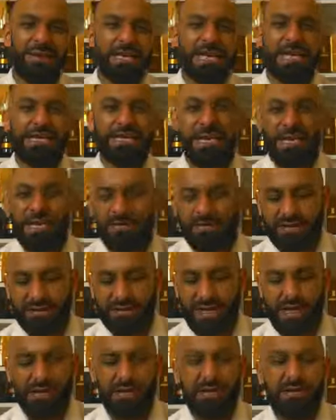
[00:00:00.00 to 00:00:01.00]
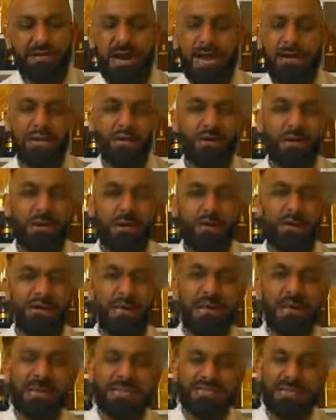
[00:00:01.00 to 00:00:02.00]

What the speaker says: He didn't even say nothing. I knew what it was.